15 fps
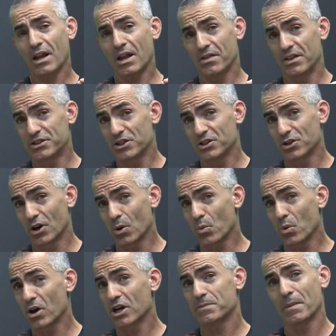this is their
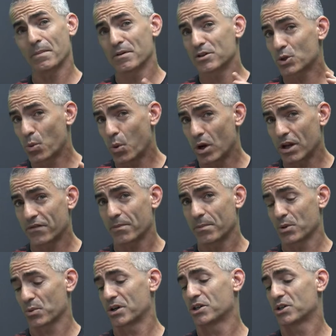words, remember, it's quoting from
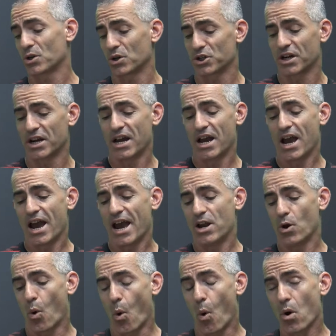the research.
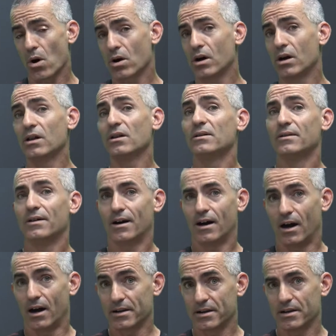An oral
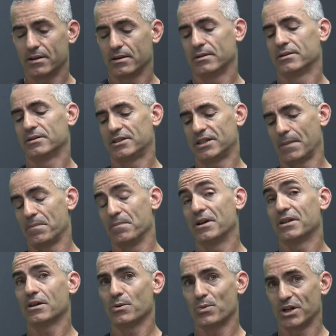onion
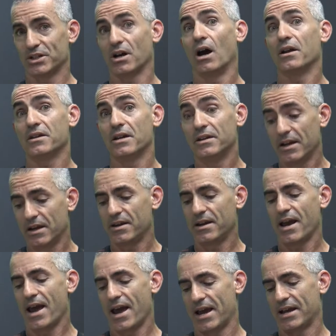supplement, otherwise Onionin
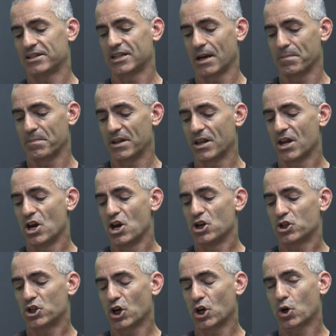A supplement,
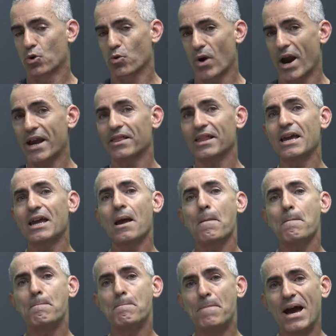should greatly
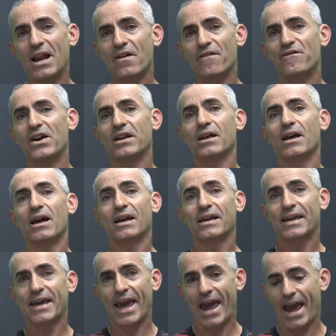benefit
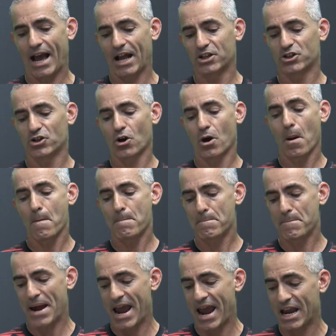cancer
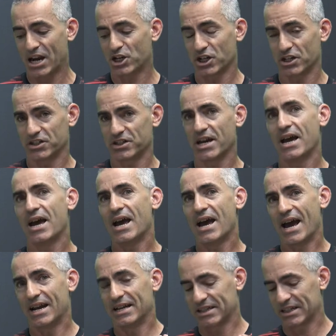patients.
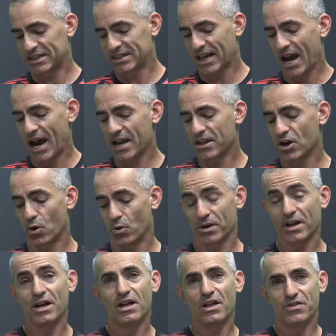And as a side note,
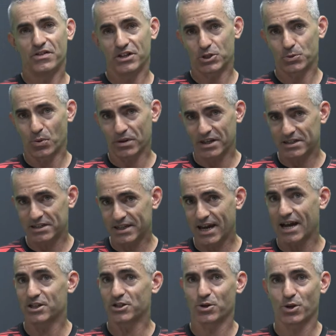this is what they
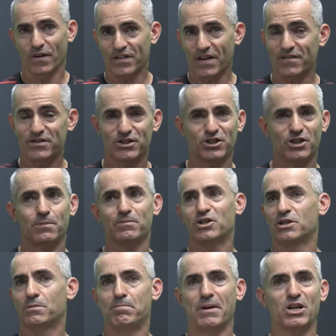said, so you don't have to have some
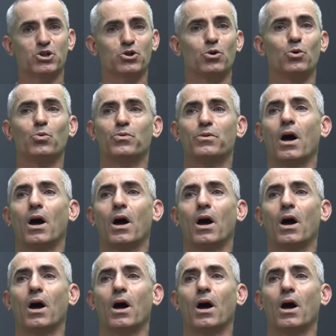special